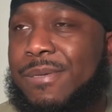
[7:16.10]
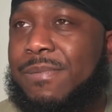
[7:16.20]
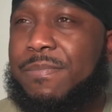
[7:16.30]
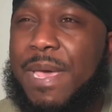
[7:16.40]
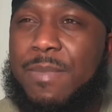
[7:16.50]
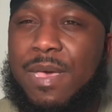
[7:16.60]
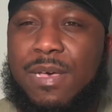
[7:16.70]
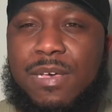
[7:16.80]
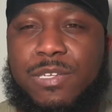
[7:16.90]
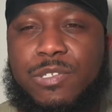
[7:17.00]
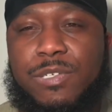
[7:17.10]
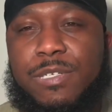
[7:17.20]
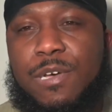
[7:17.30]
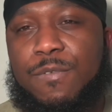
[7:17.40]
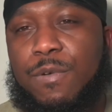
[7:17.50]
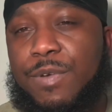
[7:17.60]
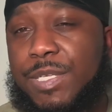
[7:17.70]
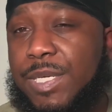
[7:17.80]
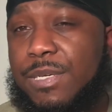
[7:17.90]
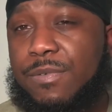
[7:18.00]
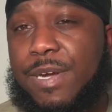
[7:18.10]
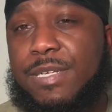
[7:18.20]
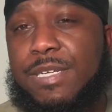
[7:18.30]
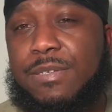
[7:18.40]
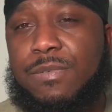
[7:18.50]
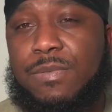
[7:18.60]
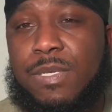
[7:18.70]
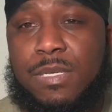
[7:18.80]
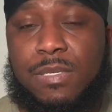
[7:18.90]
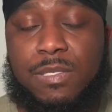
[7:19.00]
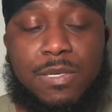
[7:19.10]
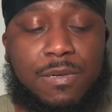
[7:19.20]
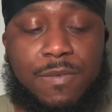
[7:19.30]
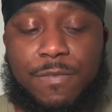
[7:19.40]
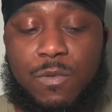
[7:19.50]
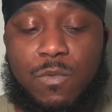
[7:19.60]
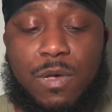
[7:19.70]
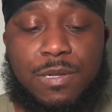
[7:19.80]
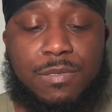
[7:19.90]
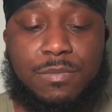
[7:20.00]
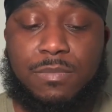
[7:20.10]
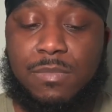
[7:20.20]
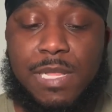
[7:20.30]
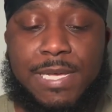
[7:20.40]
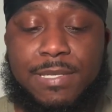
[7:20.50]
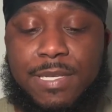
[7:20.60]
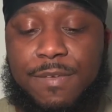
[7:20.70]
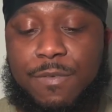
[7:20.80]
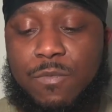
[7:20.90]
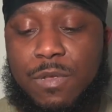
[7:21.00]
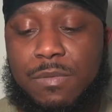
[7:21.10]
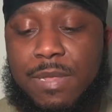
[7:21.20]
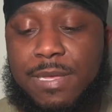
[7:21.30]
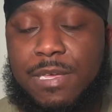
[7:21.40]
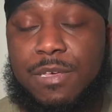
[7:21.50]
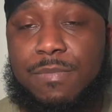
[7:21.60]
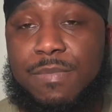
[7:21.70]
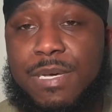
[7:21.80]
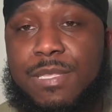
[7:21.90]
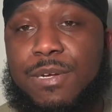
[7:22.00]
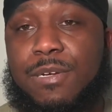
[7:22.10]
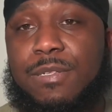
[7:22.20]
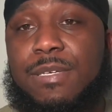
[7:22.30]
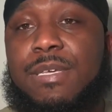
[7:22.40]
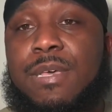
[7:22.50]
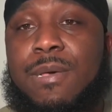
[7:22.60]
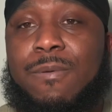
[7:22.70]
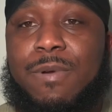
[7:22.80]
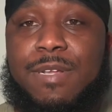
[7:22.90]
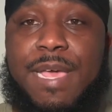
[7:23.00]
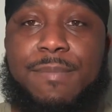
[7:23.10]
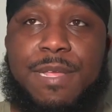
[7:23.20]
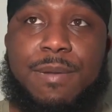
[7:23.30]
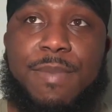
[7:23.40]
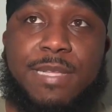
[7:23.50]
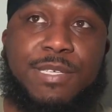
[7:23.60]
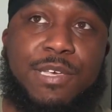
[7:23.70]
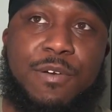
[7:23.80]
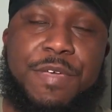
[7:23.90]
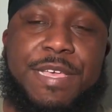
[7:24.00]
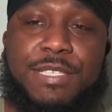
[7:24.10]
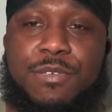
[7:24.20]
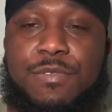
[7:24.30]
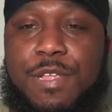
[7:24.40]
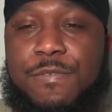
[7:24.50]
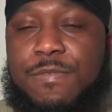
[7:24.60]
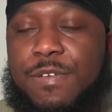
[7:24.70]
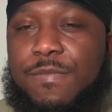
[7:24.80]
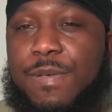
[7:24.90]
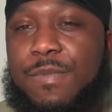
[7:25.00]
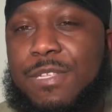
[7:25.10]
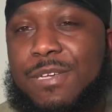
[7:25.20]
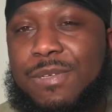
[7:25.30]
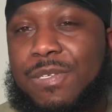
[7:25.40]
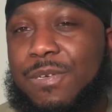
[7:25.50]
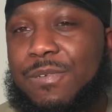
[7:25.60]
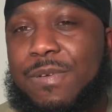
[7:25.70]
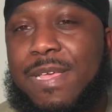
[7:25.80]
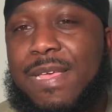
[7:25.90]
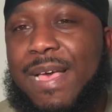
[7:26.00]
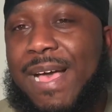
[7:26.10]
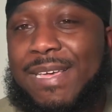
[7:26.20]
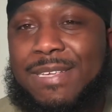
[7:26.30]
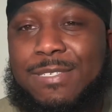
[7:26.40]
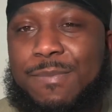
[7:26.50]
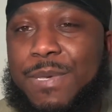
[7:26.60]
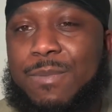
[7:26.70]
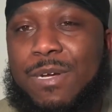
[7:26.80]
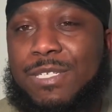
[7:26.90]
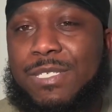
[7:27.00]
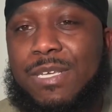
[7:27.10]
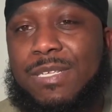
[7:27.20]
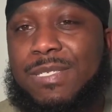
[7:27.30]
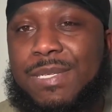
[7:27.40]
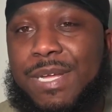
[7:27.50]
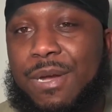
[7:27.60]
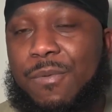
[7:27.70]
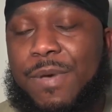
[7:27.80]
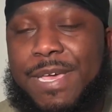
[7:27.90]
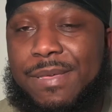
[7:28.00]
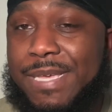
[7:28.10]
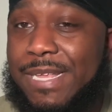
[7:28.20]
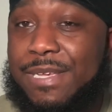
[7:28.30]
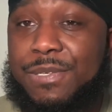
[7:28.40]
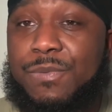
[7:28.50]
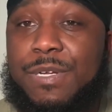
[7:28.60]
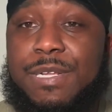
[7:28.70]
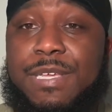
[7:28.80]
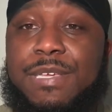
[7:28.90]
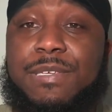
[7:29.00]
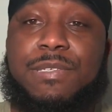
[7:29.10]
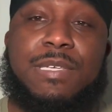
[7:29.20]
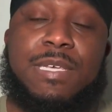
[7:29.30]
maybe 100 over retail right now. So if you want them, like I said, if you want them like a good month early, we're damn near about to go into November though. So I guess some people are just gonna sit there and wait. It is what it is.